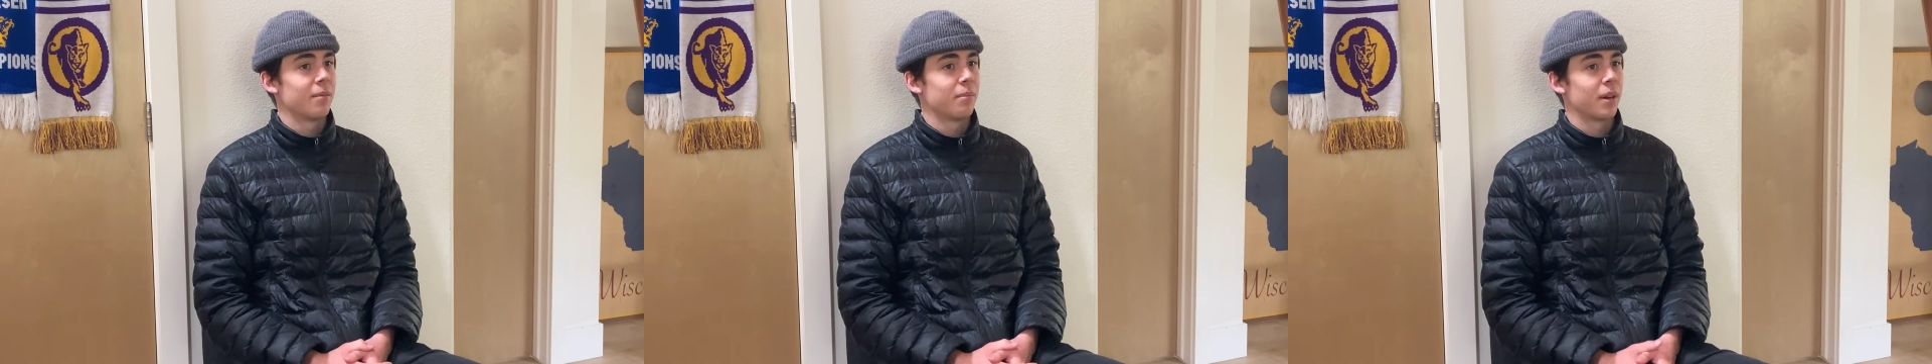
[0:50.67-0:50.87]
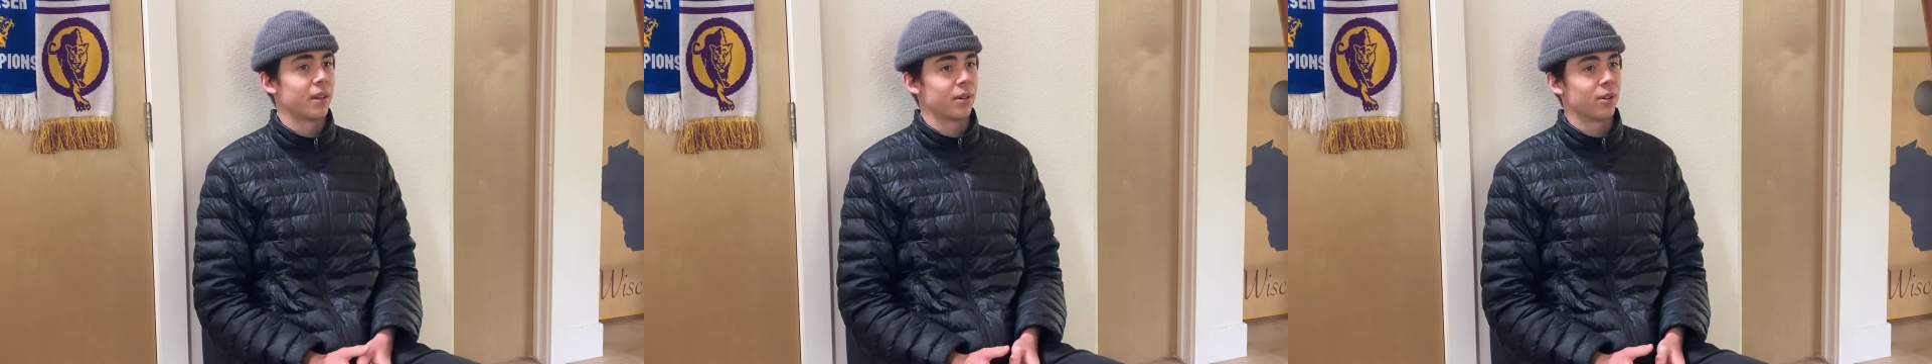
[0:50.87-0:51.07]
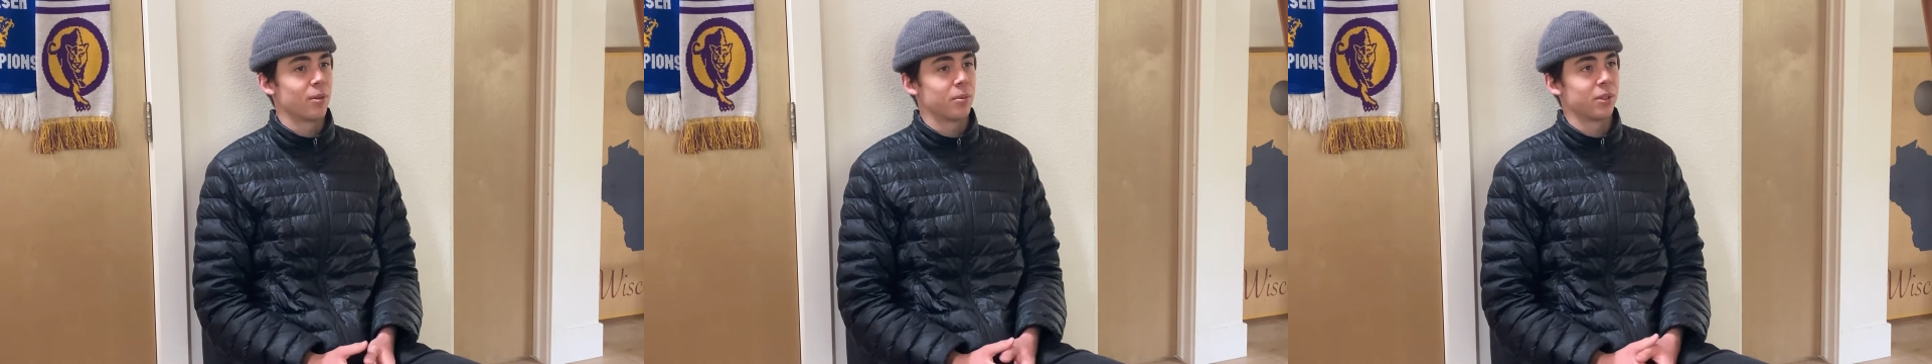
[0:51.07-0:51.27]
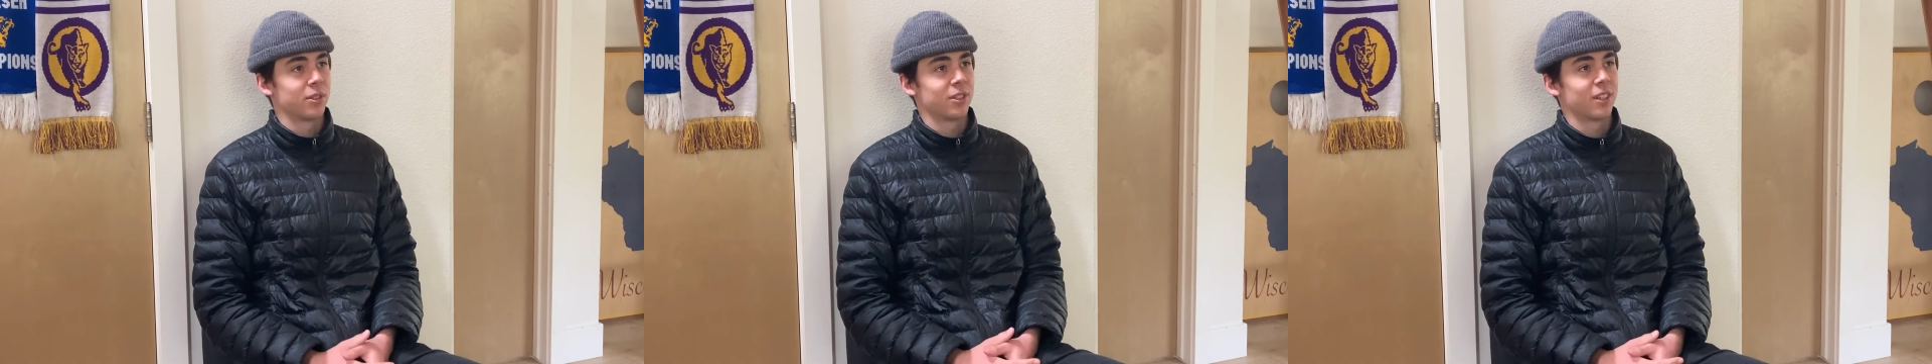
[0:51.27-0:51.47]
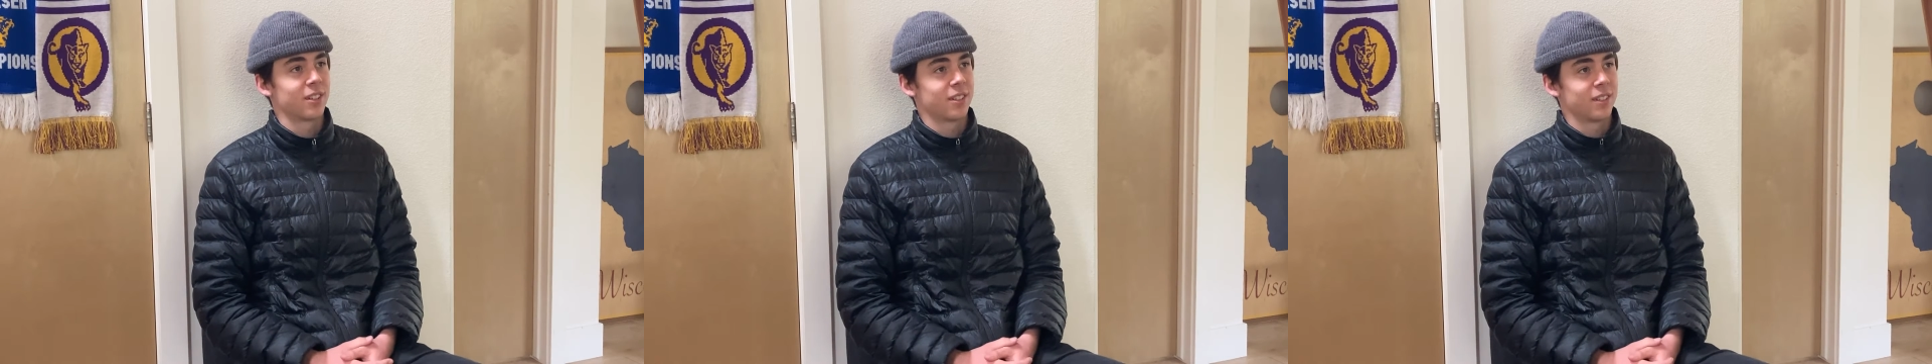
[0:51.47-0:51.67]
by the criminal
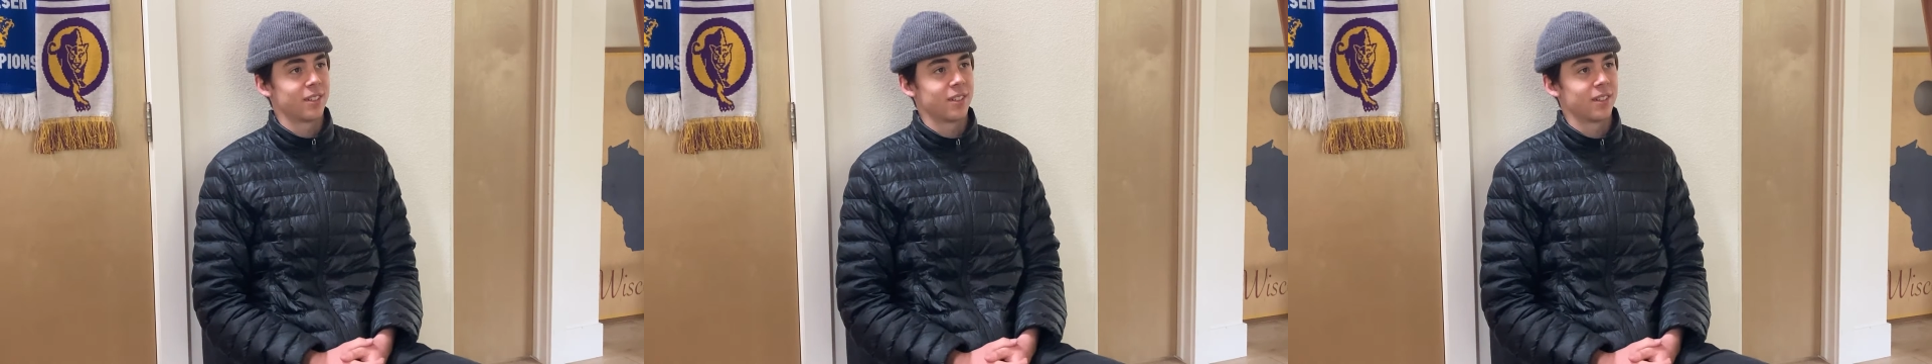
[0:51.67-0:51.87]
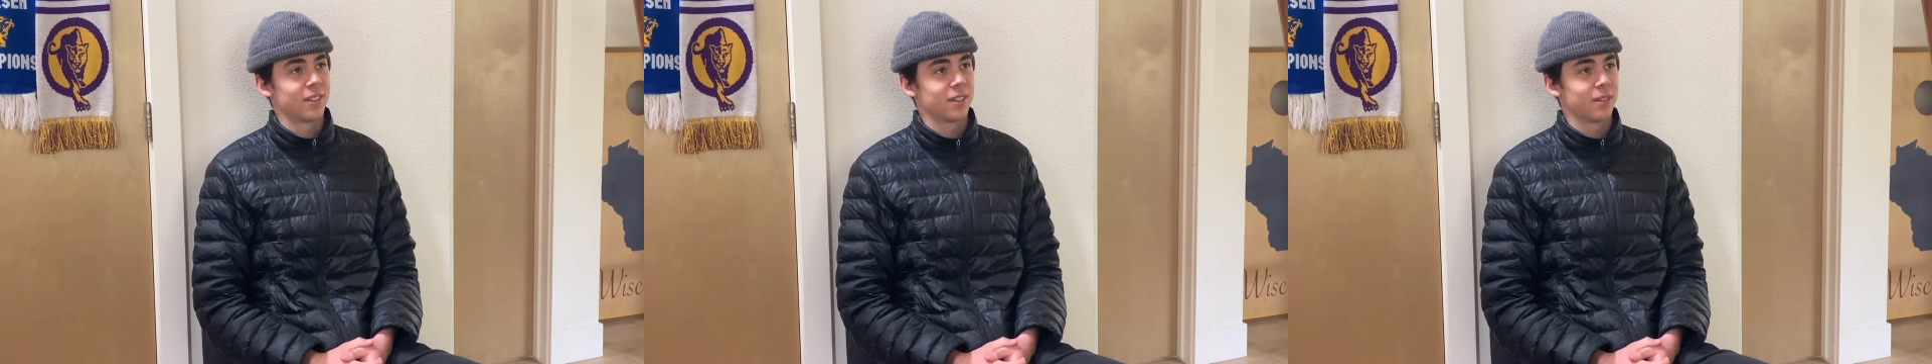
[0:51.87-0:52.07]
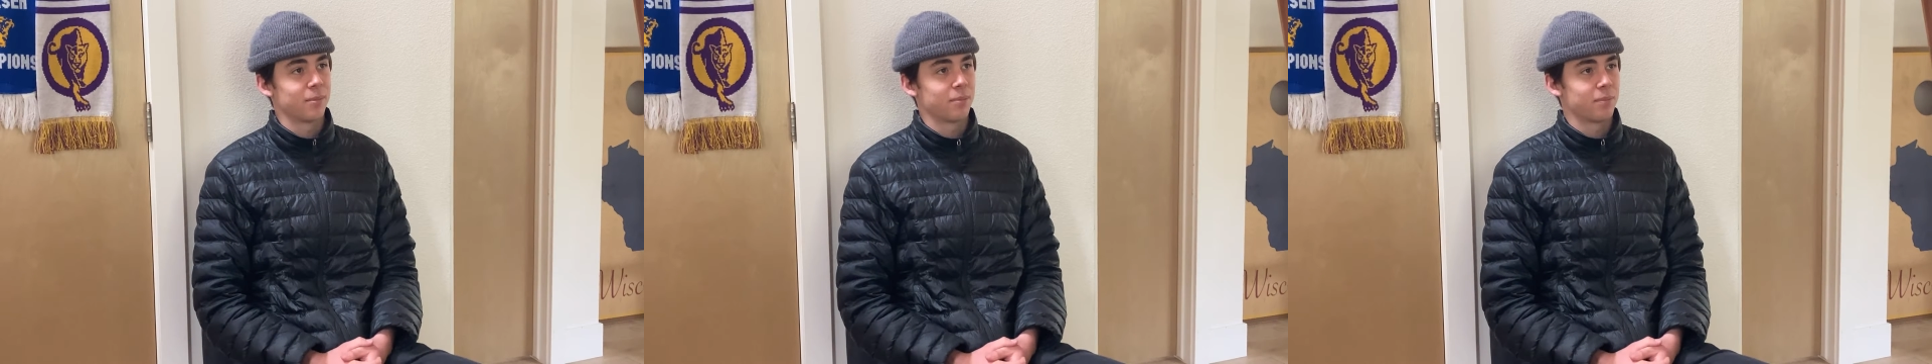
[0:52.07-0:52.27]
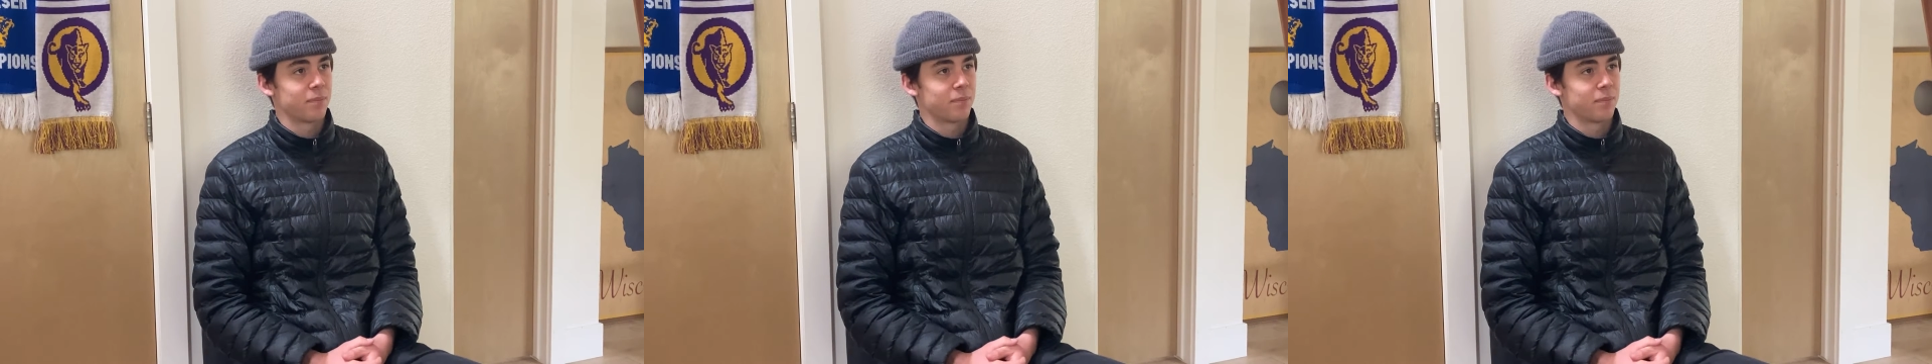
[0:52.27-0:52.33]
justice system.